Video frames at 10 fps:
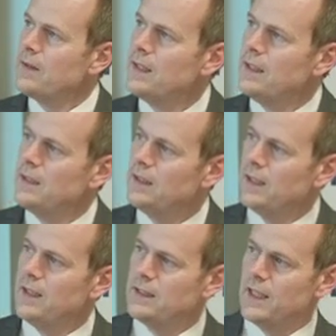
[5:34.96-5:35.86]
The
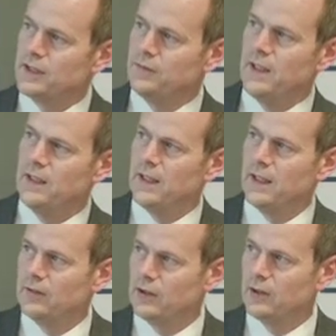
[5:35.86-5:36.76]
ECS feed
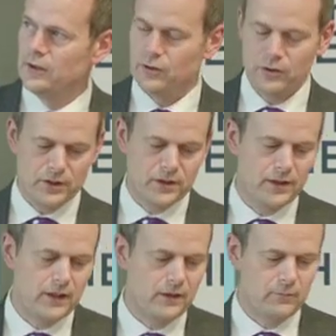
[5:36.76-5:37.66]
then constructs
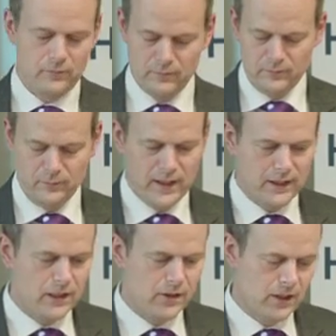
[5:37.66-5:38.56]
the
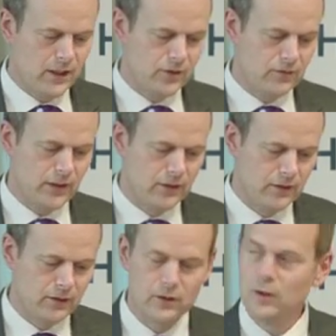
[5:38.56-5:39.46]
medication history
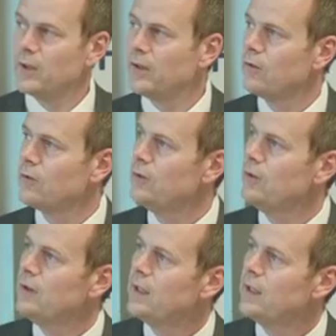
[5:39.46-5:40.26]
coming through.